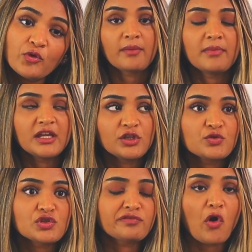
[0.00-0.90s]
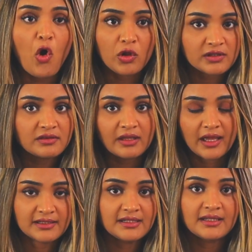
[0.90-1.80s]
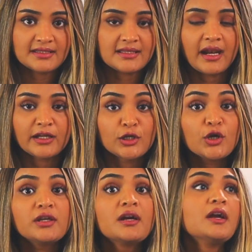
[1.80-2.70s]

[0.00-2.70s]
I made use of all the 90 days that I could